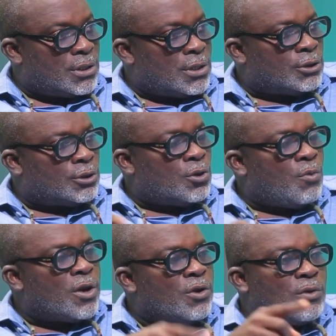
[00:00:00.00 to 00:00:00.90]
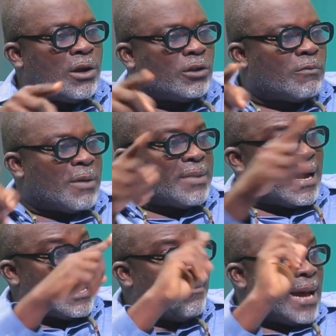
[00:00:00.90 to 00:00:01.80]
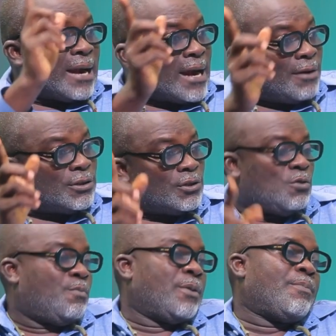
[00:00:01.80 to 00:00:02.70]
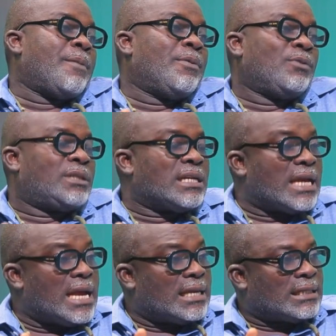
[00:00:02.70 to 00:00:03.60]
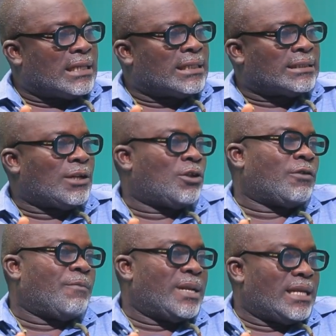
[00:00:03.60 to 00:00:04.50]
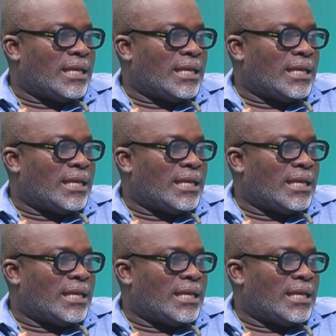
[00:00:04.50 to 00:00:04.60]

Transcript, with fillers: So when you do a lot of Mami Akam around, you probably would think that, hey, that's, that's a lot of money.